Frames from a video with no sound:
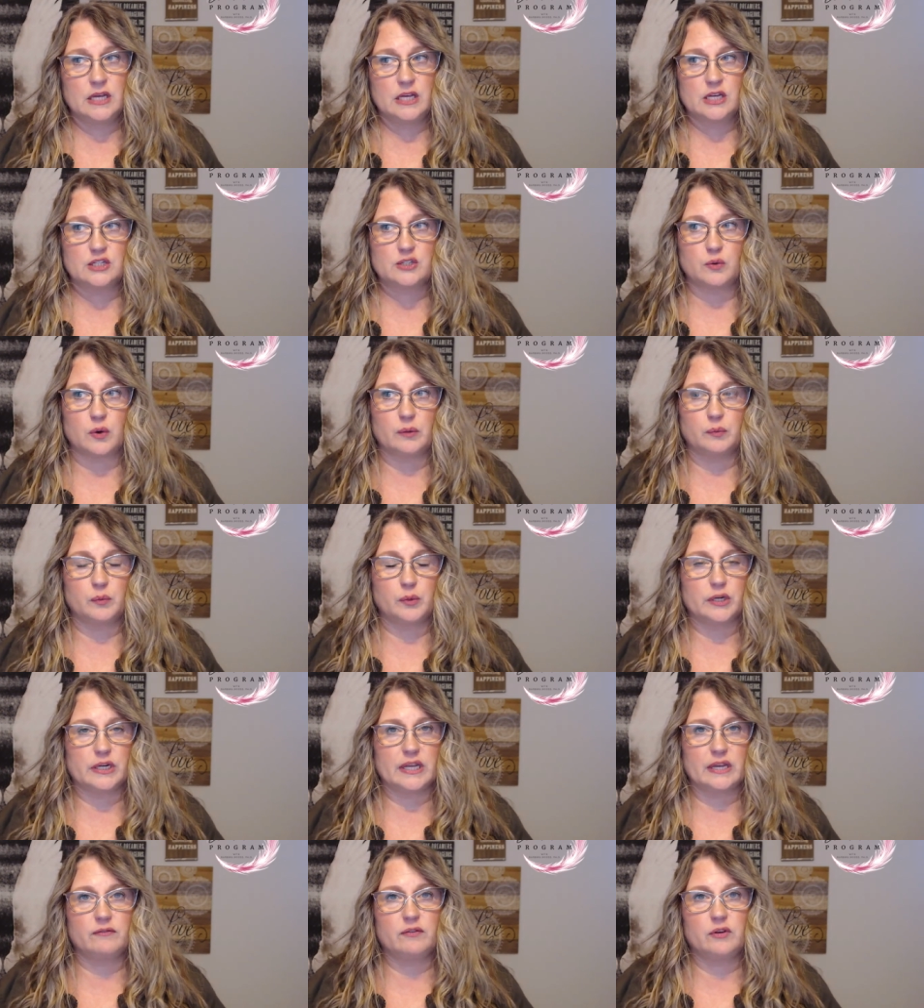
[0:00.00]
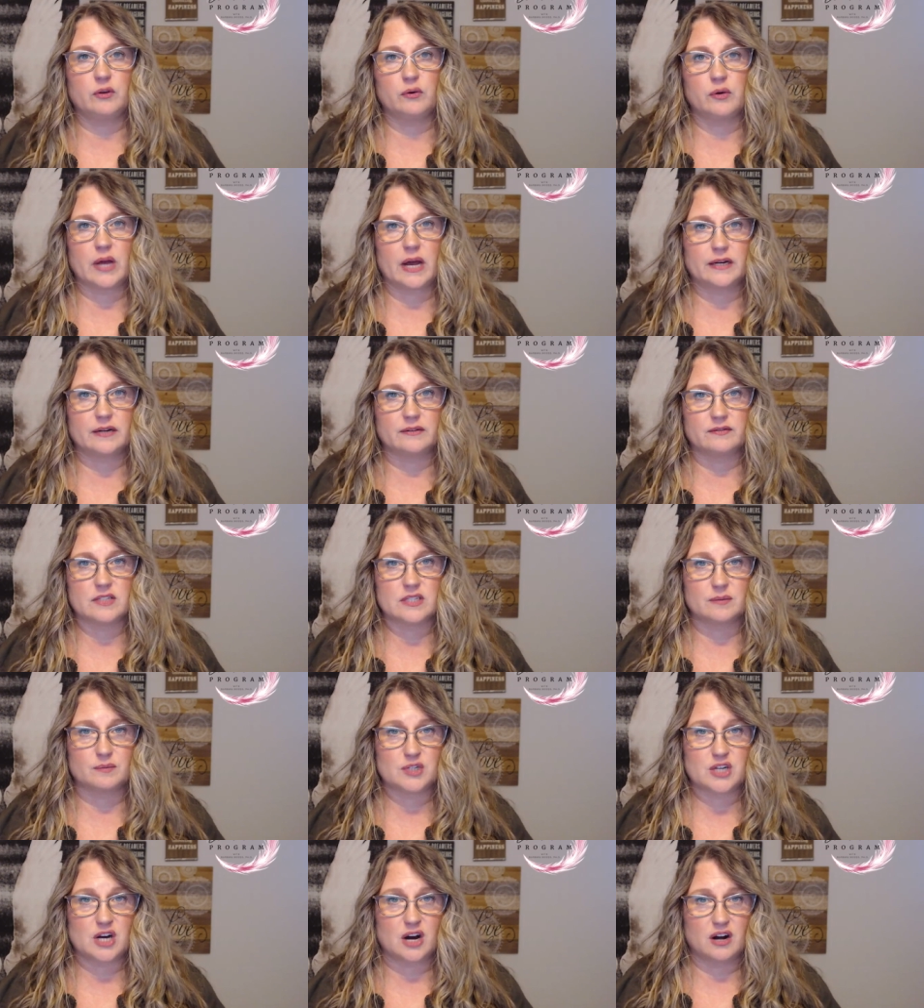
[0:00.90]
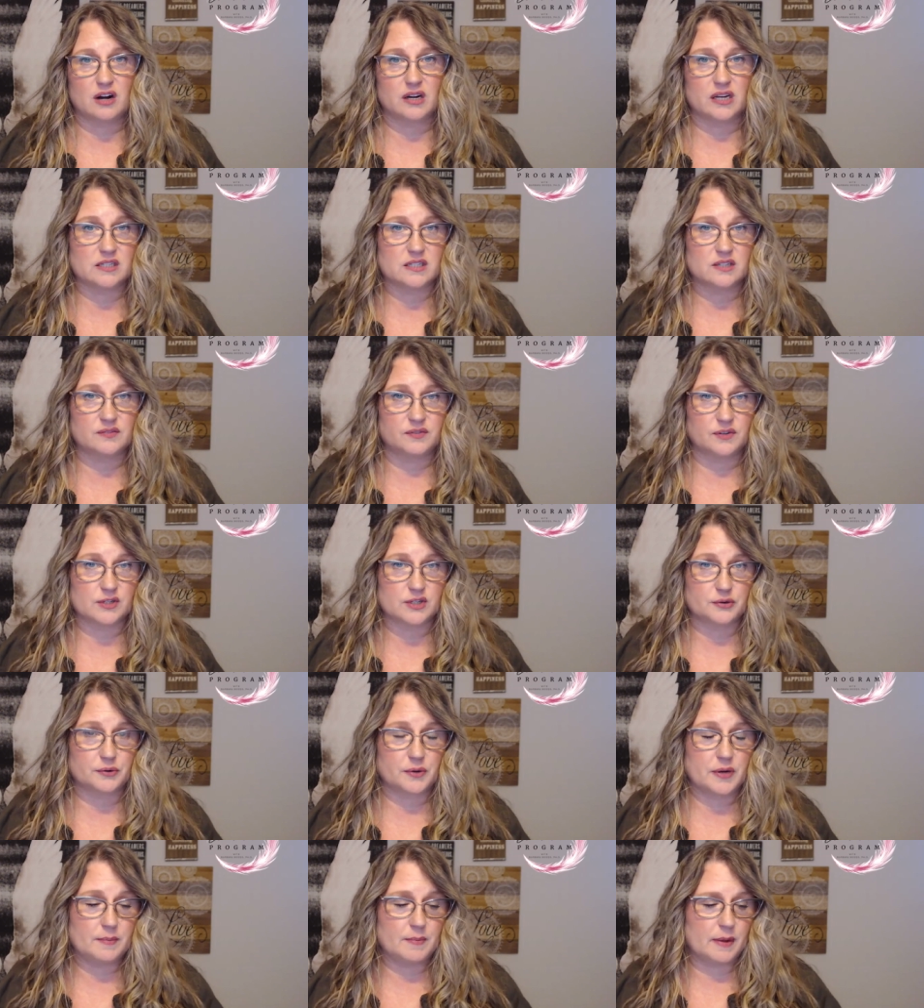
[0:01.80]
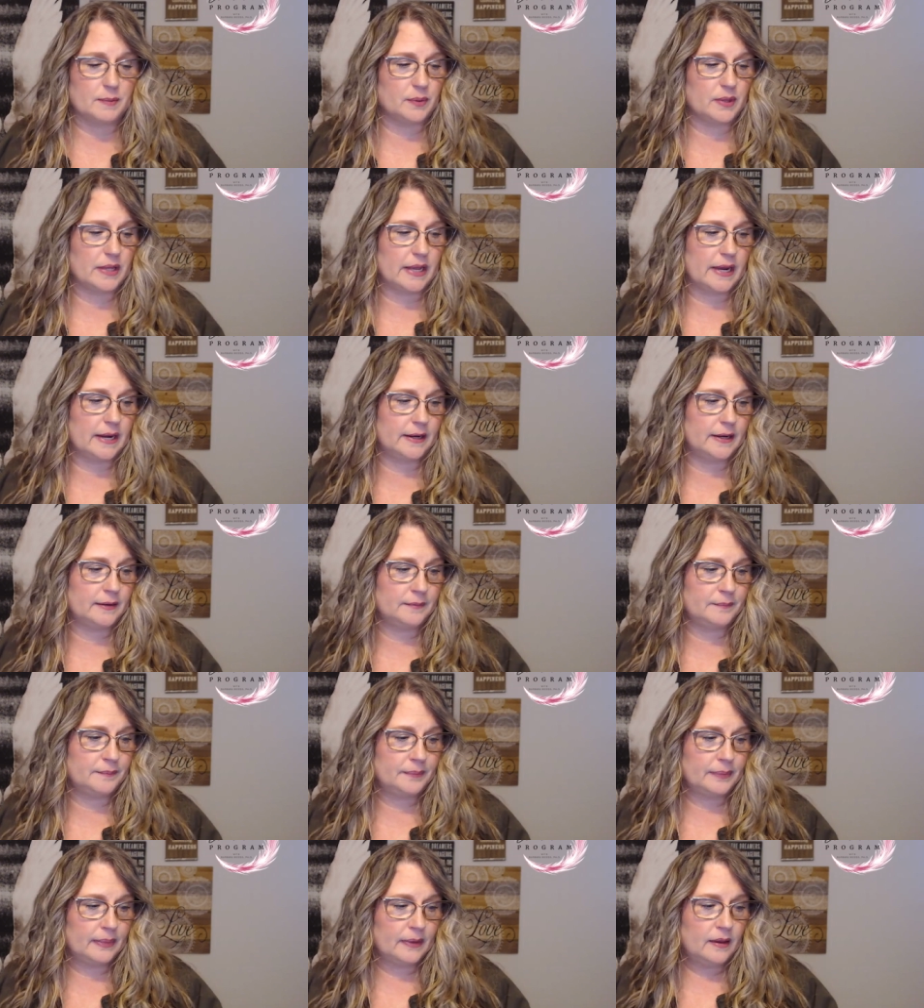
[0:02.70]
So it would give you kind of some targets for treatment planning.